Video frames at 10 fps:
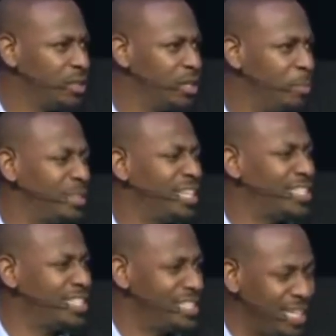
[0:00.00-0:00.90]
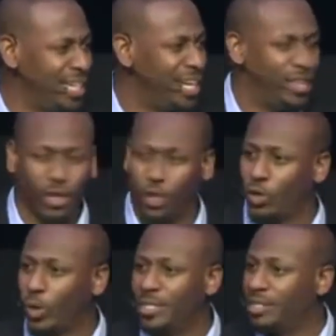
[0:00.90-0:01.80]
but to sit in the
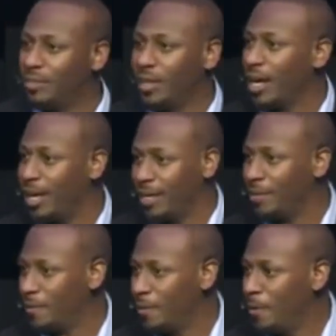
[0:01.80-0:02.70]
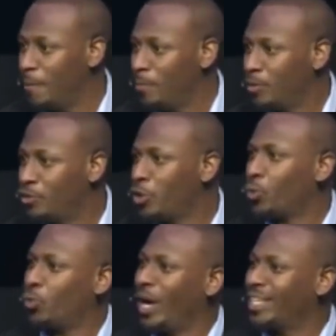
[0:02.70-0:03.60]
grace of God, to
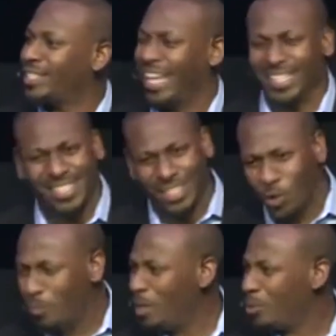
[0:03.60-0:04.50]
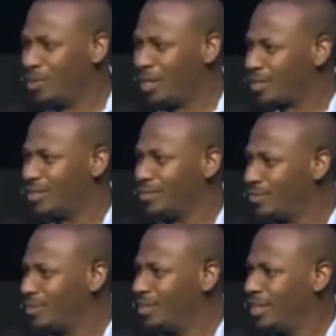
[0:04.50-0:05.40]
rest and still be
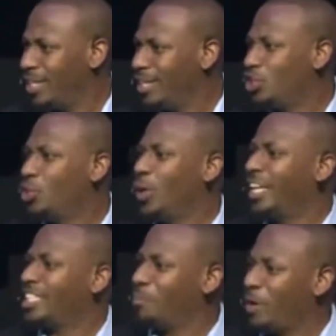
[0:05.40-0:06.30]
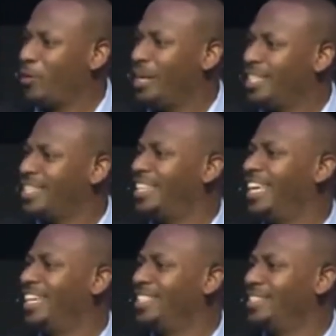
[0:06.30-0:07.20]
productive, to experience
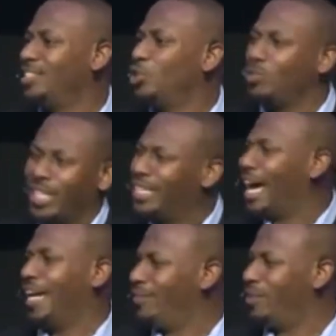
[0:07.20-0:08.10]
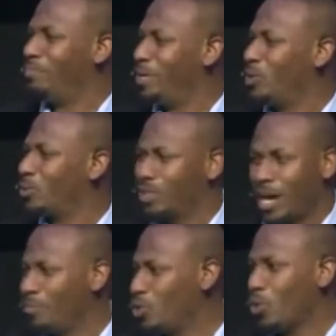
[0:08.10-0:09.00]
things you did not even build
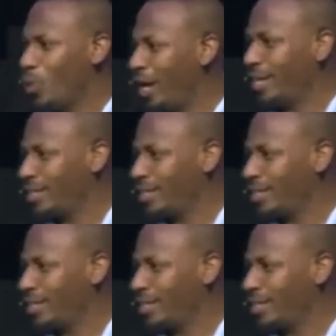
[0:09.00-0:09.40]
come your way,